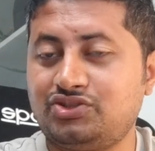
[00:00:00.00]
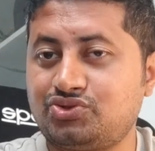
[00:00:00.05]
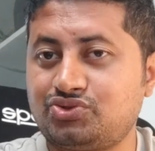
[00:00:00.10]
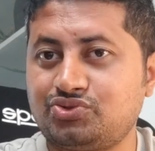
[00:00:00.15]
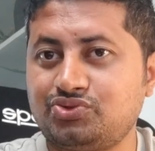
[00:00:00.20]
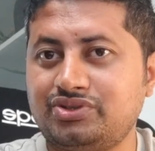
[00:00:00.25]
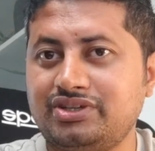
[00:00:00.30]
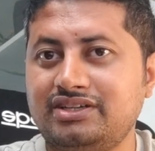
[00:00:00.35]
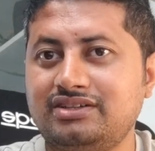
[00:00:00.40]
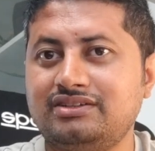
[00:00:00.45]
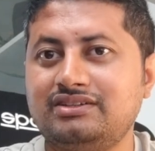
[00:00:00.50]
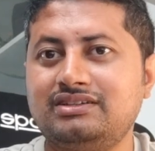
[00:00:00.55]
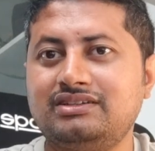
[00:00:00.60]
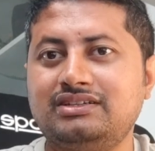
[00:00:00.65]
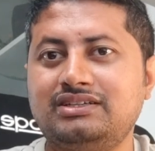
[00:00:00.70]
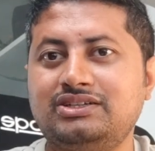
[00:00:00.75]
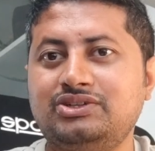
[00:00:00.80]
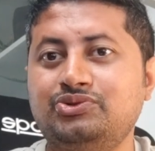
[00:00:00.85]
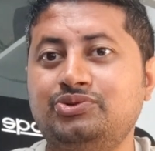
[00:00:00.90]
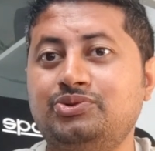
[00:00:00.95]
student
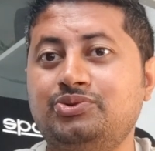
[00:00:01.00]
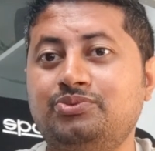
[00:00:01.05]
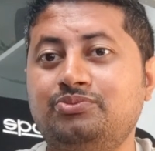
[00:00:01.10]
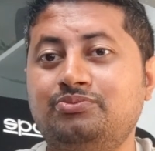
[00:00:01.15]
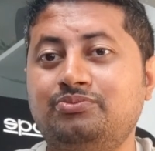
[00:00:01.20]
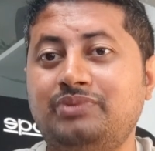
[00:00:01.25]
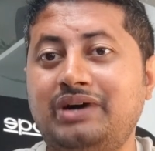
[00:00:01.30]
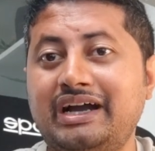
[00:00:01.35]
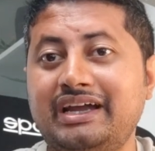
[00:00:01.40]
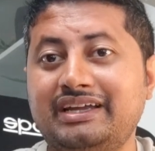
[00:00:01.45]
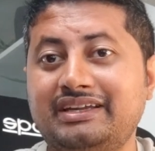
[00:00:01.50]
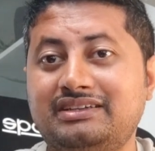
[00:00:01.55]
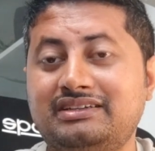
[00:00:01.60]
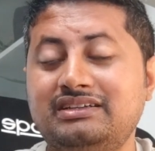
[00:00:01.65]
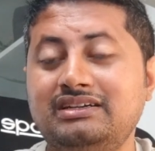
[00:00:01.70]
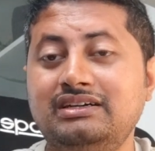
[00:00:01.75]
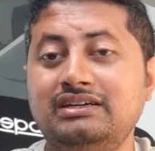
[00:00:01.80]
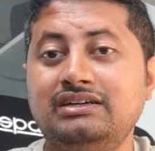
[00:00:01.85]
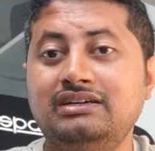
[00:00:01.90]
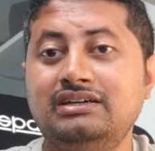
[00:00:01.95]
you
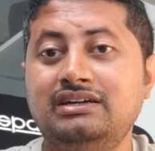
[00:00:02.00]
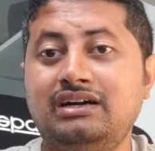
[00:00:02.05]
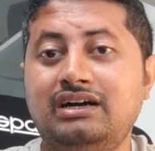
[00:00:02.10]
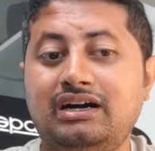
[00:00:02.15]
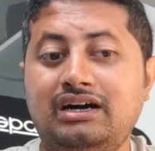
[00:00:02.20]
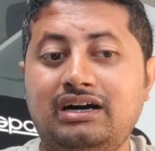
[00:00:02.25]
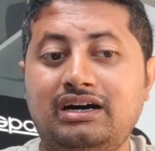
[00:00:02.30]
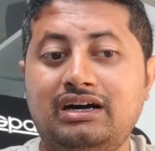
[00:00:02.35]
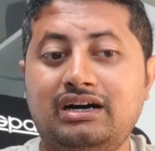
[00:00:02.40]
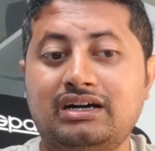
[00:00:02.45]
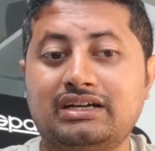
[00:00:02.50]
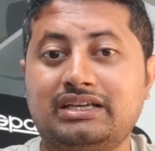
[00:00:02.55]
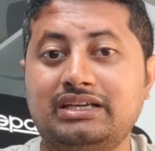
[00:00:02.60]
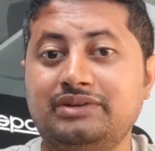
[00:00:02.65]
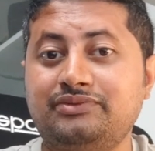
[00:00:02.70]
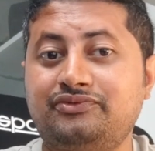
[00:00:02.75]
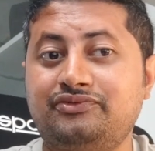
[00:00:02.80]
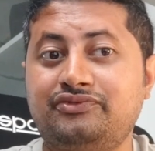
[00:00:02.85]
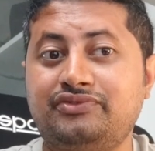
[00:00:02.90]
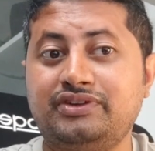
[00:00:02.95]
might uh,
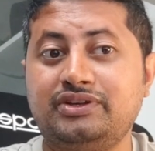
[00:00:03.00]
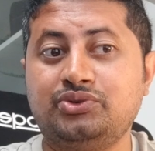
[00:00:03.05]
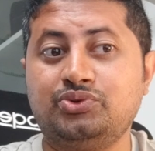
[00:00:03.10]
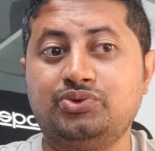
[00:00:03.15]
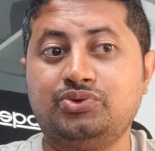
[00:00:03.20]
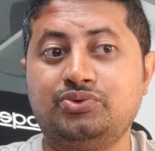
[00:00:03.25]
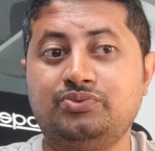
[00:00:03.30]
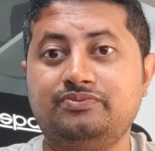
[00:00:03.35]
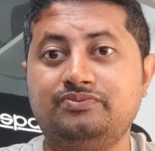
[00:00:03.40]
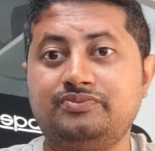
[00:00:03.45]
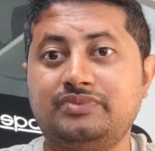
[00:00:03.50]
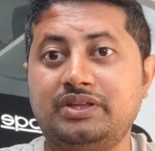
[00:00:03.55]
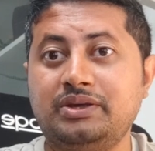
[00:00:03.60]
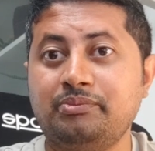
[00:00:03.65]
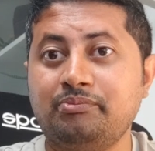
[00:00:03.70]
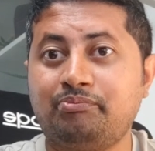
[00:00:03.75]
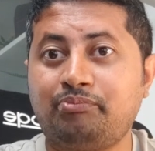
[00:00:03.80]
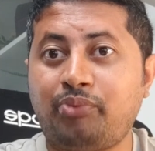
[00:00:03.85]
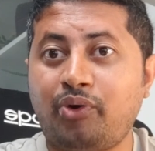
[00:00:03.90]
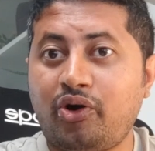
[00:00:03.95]
give few
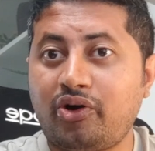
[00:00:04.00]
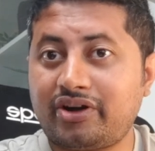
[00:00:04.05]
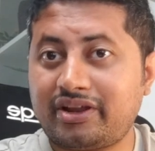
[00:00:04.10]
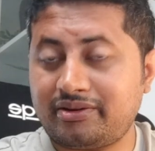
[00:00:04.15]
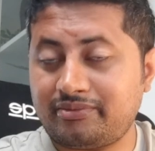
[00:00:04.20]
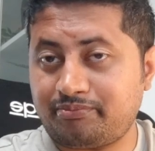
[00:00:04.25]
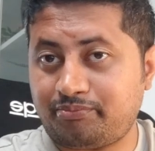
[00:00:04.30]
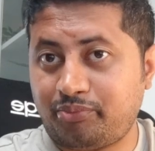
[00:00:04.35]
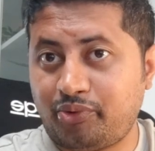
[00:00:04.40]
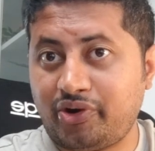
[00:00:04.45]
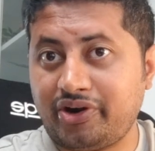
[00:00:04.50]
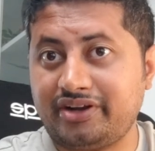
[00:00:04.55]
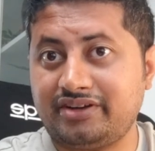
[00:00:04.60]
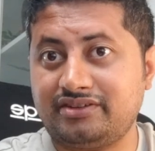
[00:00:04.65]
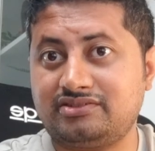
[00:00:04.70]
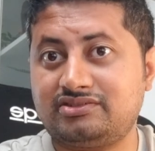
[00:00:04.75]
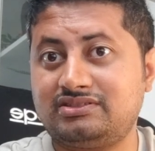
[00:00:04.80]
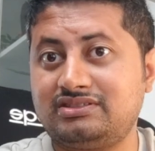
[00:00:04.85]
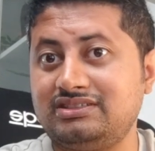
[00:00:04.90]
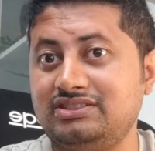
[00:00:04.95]
important
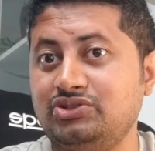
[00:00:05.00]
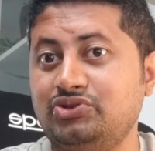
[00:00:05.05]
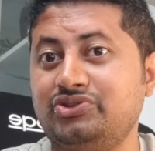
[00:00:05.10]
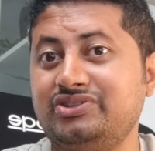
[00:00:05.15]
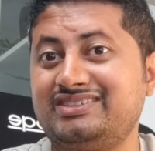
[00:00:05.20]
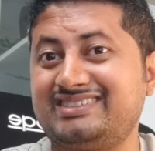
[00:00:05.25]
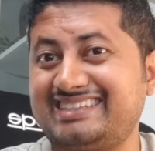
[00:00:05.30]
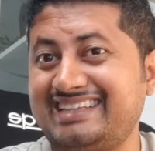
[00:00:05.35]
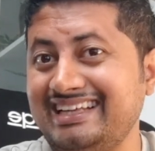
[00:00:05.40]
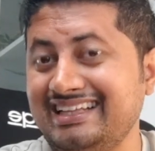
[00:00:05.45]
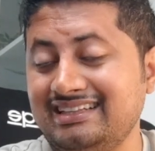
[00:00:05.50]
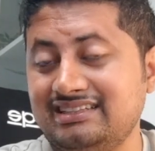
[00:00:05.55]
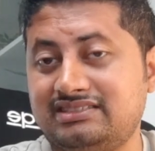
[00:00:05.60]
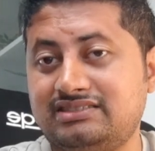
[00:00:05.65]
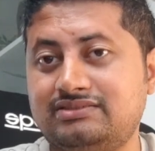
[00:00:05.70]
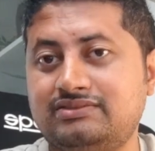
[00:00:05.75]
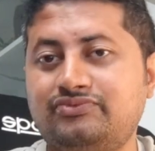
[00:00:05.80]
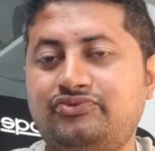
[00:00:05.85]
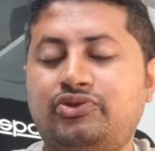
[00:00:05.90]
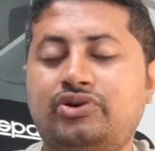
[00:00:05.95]
points your
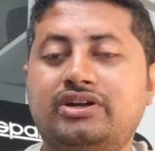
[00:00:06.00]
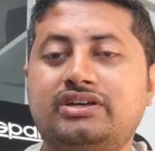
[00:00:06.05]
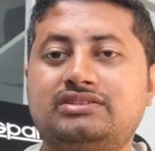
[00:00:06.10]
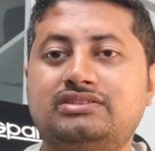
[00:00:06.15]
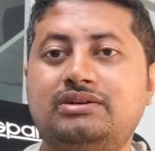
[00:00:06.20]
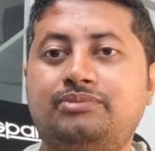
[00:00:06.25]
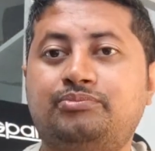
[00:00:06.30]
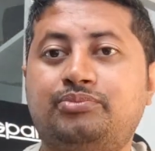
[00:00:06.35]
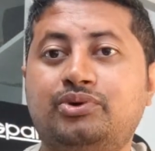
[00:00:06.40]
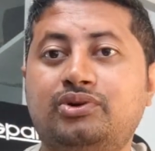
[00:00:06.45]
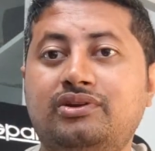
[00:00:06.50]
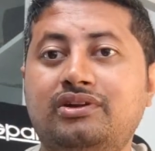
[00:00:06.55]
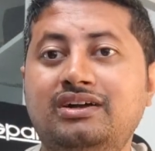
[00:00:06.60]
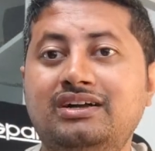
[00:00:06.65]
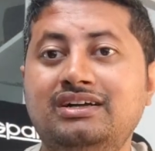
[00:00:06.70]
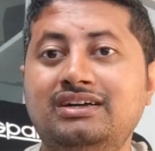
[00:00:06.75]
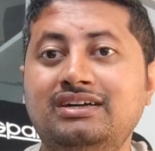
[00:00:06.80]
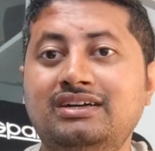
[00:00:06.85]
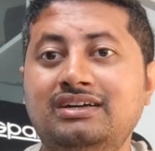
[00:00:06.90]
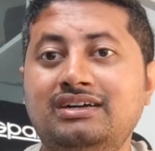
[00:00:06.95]
skills for example
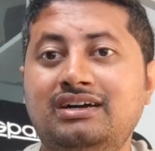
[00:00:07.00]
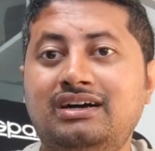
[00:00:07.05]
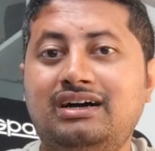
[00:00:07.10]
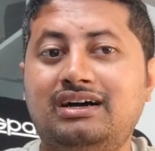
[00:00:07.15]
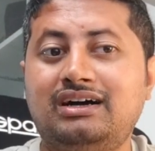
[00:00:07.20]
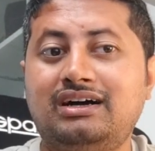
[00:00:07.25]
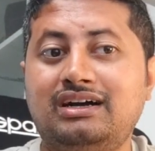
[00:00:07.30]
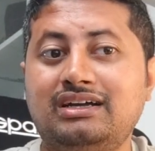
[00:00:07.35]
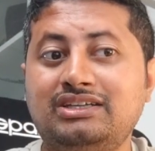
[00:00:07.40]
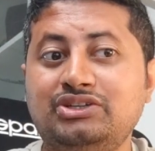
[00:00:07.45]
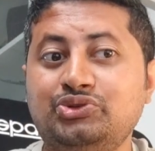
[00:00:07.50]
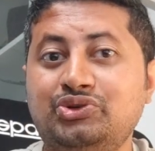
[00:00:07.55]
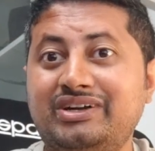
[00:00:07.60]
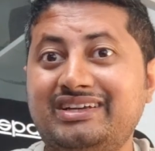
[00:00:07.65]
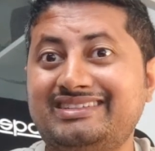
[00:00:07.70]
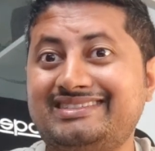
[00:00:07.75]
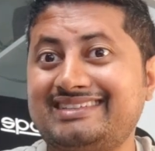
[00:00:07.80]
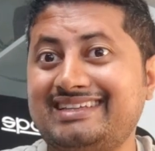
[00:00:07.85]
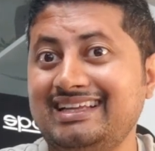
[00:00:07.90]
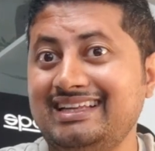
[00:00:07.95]
uh,
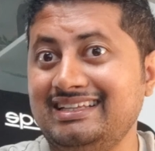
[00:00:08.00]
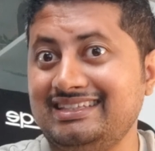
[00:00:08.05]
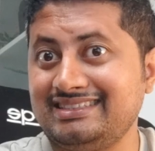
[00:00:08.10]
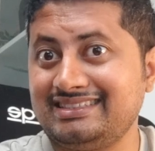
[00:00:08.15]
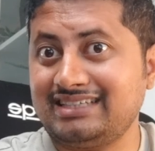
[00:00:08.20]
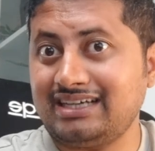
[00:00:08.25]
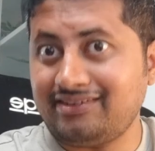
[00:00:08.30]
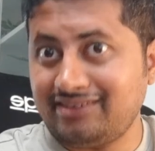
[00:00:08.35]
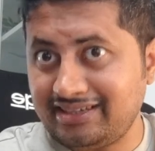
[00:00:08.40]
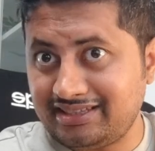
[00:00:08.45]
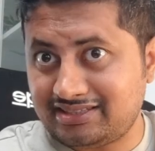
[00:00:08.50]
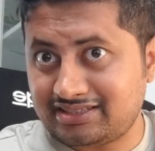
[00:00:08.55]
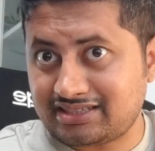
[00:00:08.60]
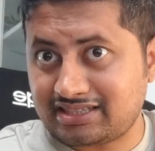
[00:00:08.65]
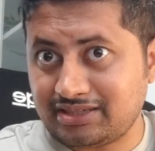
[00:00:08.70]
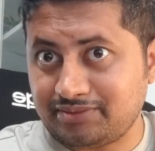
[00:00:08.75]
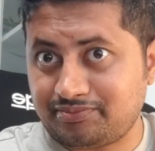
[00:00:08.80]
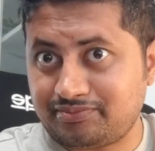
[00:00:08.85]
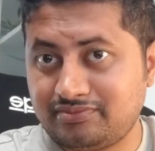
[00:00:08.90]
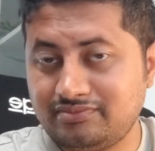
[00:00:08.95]
your skill in
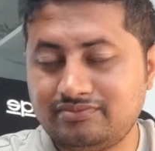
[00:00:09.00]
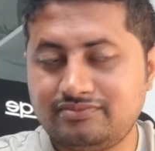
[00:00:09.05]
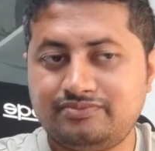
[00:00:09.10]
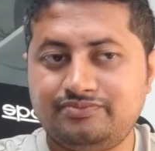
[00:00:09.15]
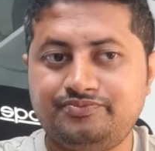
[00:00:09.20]
javascript